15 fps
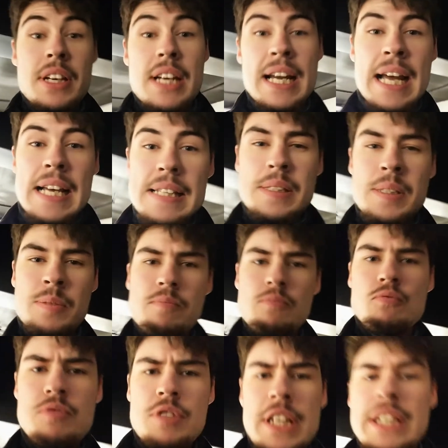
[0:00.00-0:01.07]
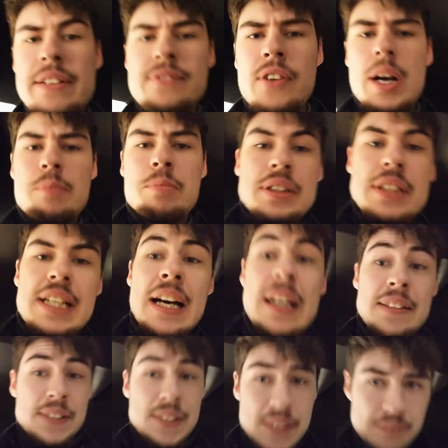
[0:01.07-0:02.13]
that has really vibrant
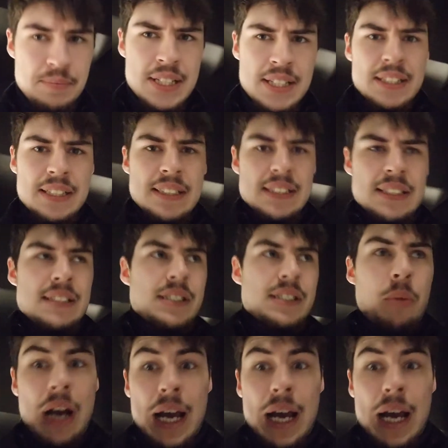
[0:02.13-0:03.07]
colours. See what